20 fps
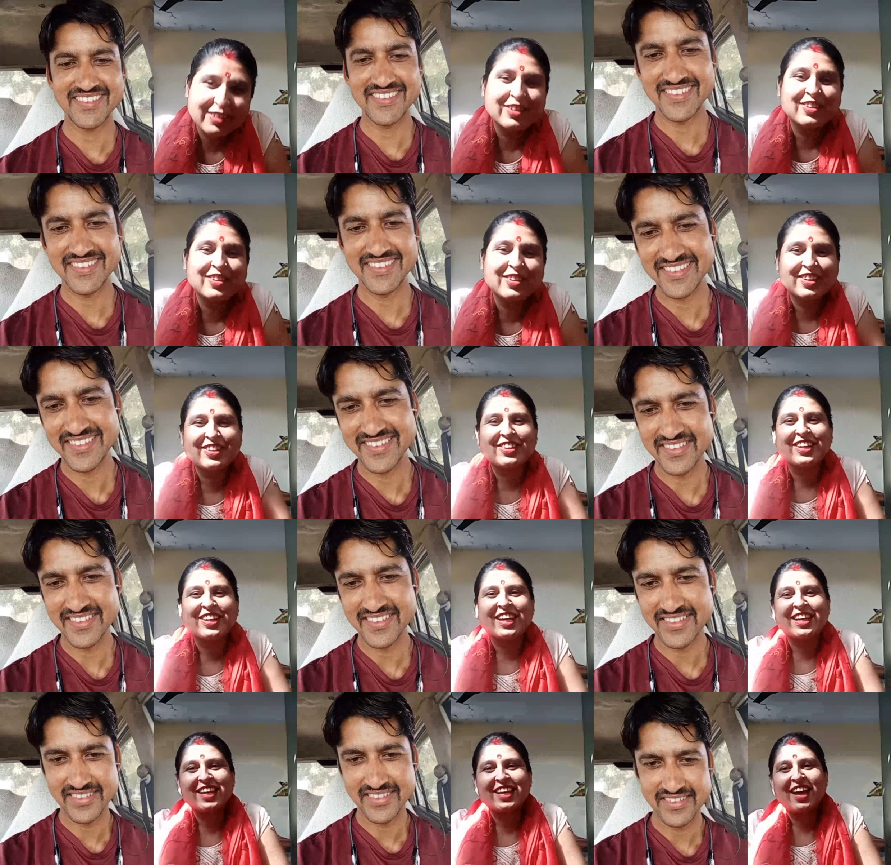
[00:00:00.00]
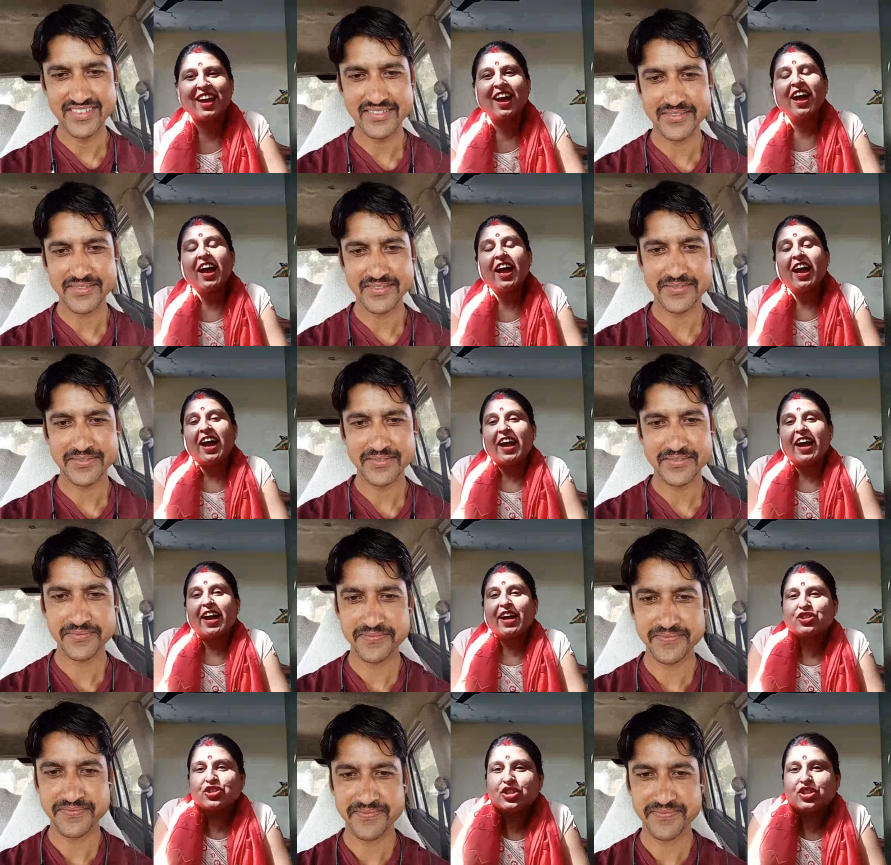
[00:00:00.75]
Speaker 1: Okay, yeah.
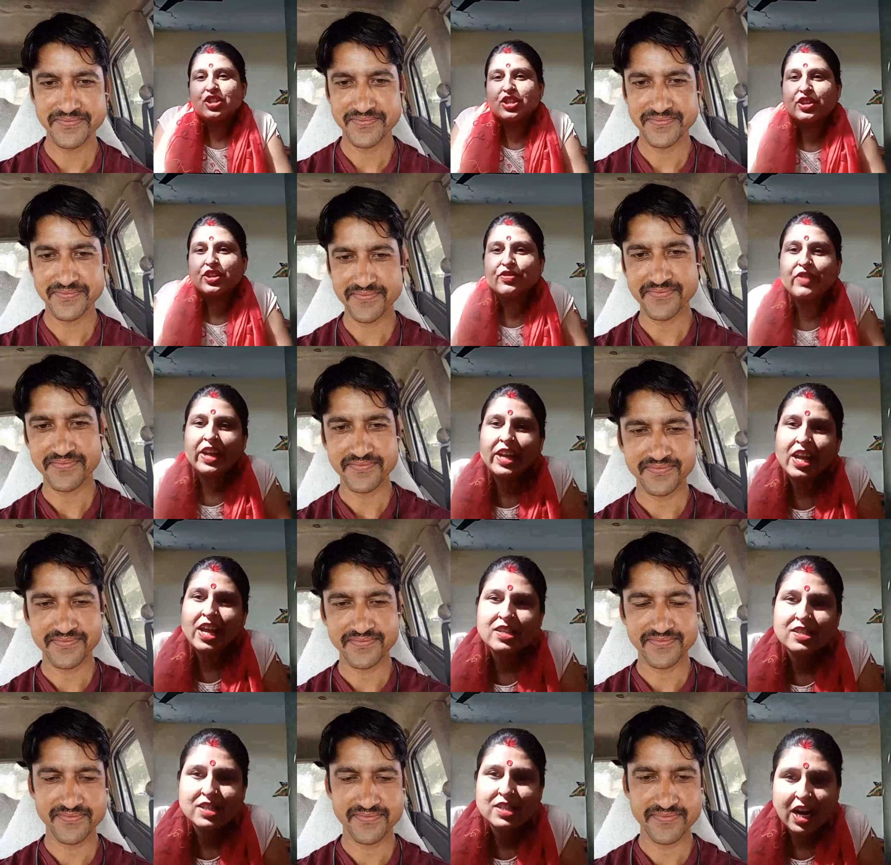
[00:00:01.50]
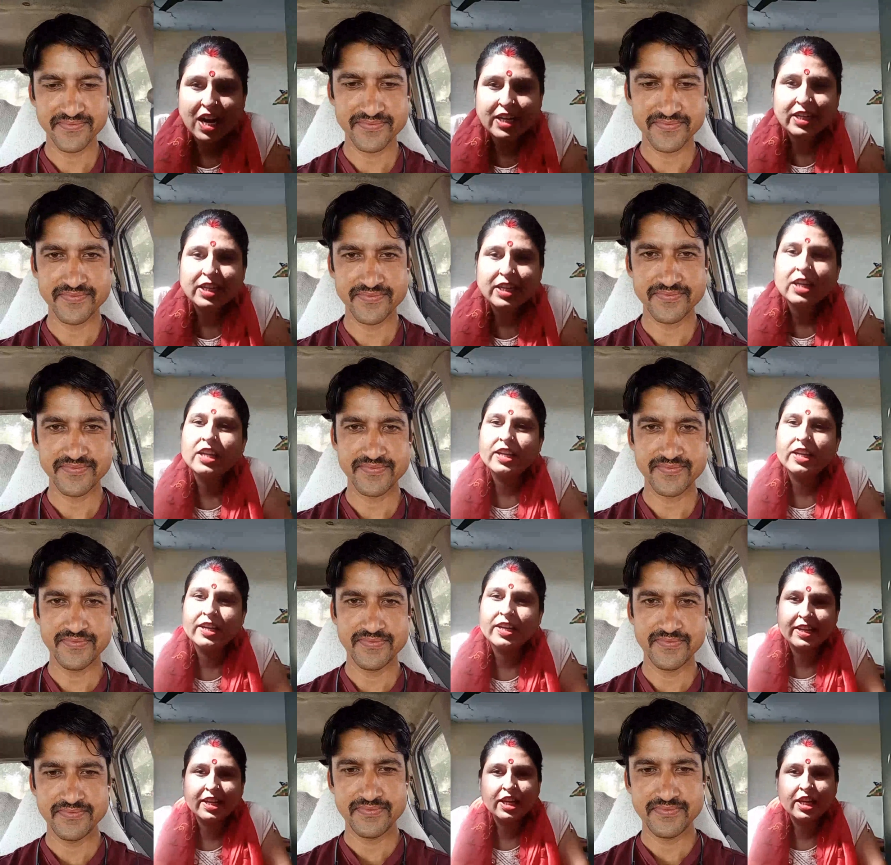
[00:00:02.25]
Actually, when I started
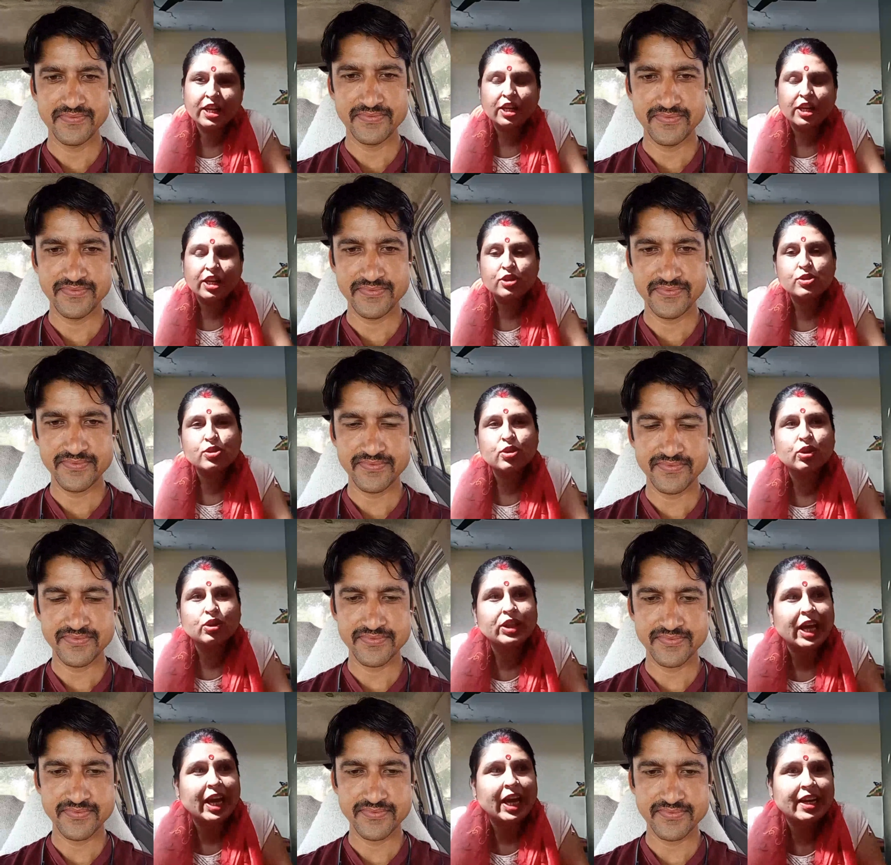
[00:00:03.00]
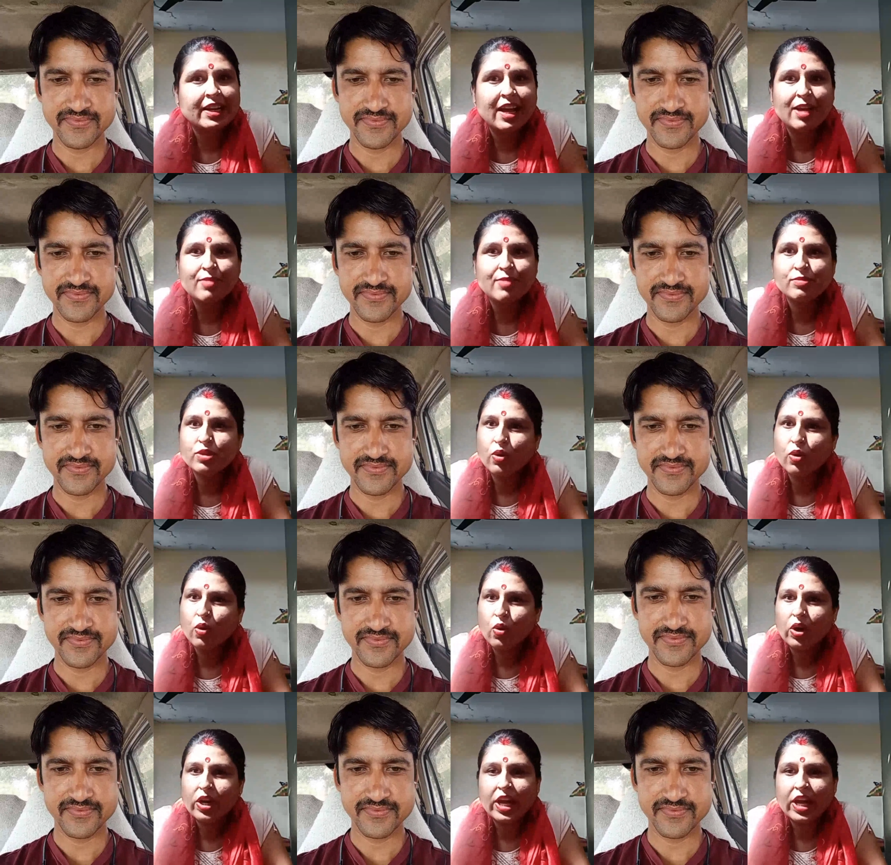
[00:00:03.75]
learning English, so that times
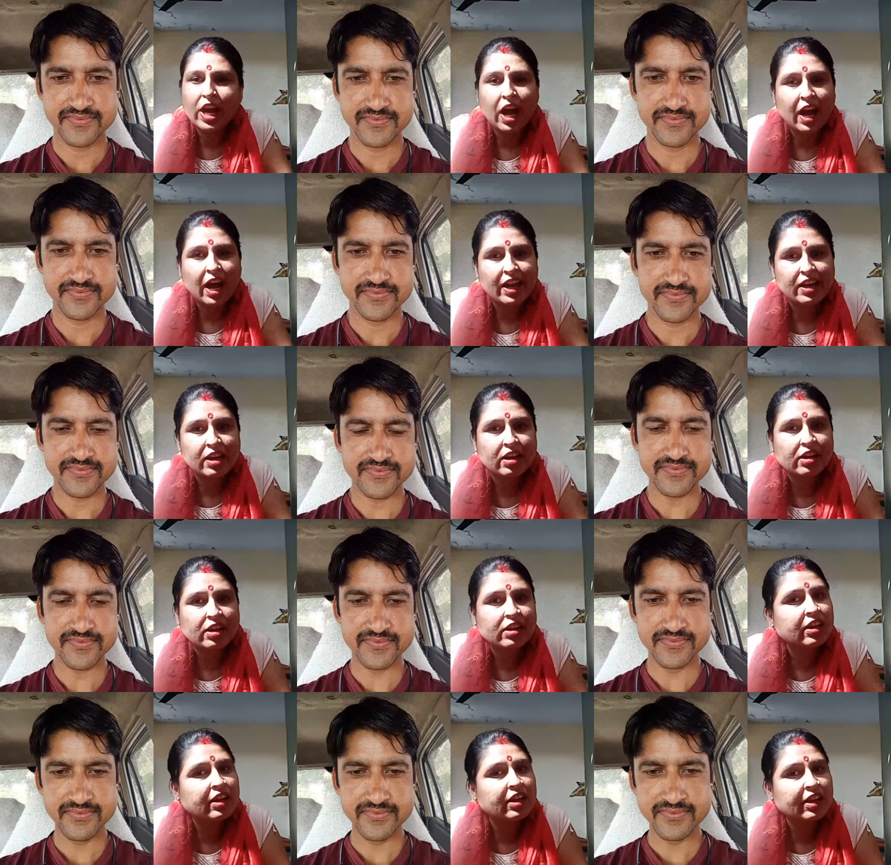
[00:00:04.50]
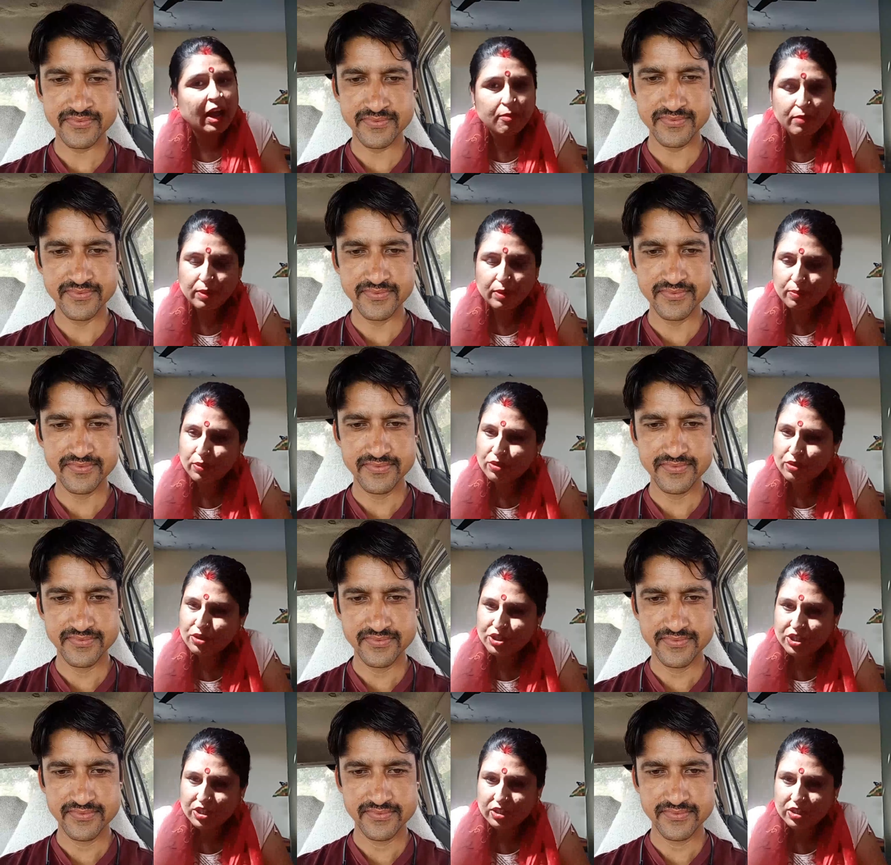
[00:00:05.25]
only I learned grammar
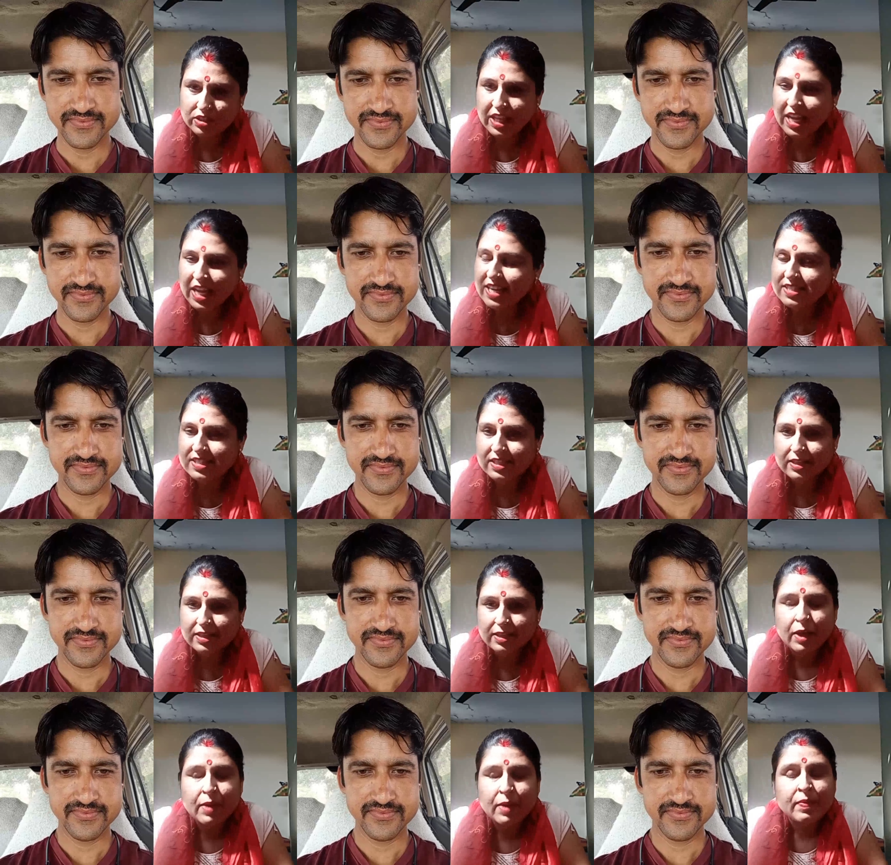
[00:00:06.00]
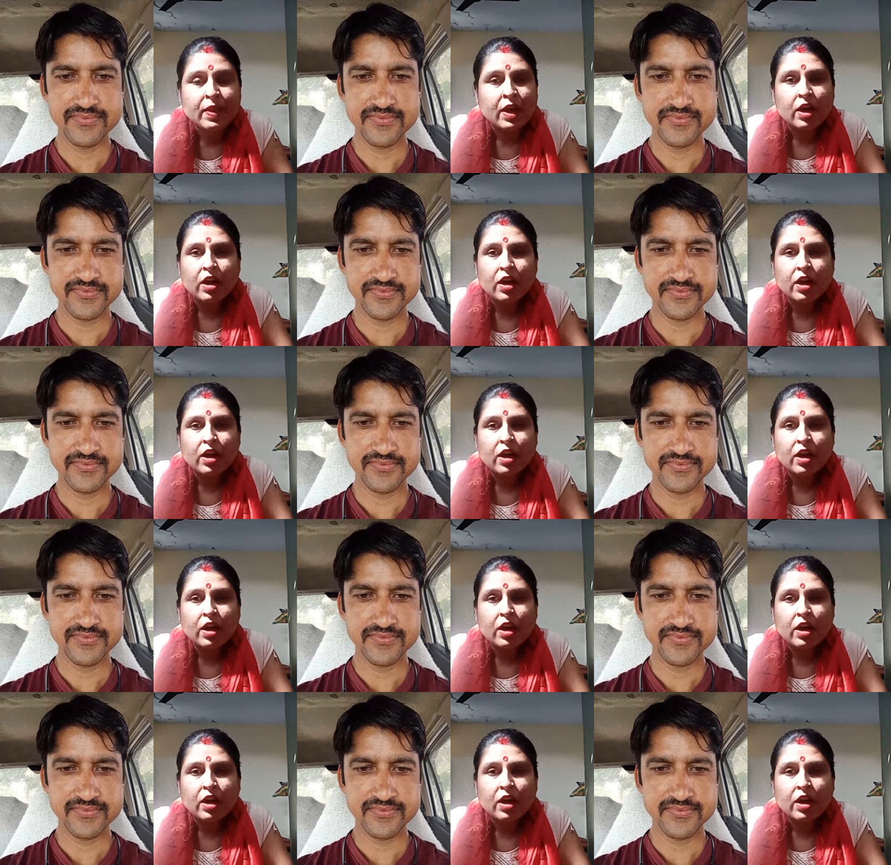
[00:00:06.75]
portion. That's it.